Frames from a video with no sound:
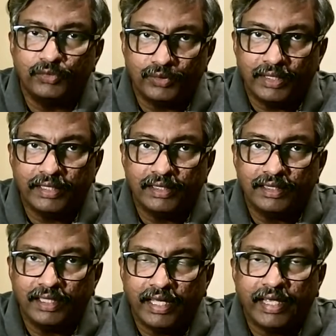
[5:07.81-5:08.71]
today
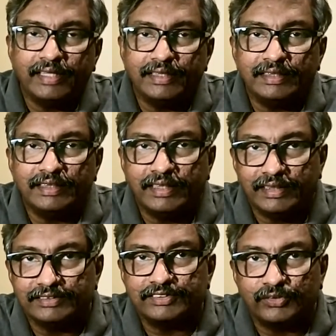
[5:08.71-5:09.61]
and in the
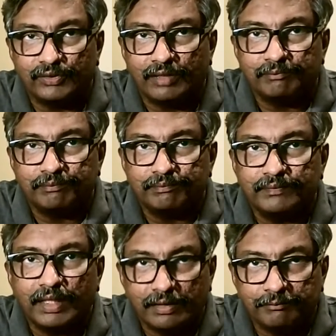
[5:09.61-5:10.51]
days to come.
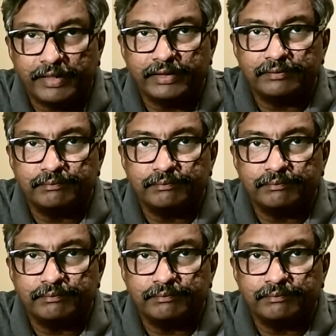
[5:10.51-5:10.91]
Amen.